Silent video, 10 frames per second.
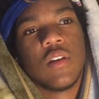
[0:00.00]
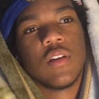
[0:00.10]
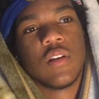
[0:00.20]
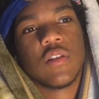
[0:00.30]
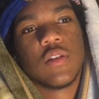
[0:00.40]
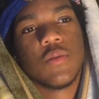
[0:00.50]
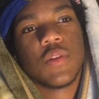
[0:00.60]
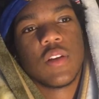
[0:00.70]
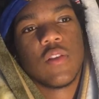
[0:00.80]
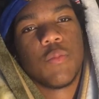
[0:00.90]
And she was
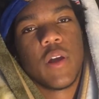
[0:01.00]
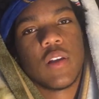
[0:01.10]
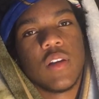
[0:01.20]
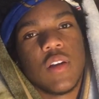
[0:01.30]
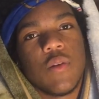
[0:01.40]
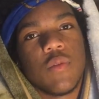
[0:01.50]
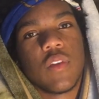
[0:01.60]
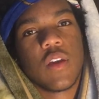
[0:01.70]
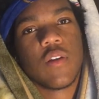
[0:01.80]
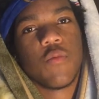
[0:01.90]
like this black lady with
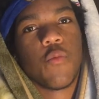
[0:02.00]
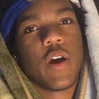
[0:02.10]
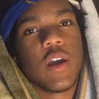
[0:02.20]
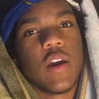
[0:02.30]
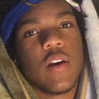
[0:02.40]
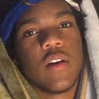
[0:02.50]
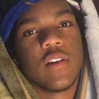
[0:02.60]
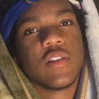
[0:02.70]
like white hair.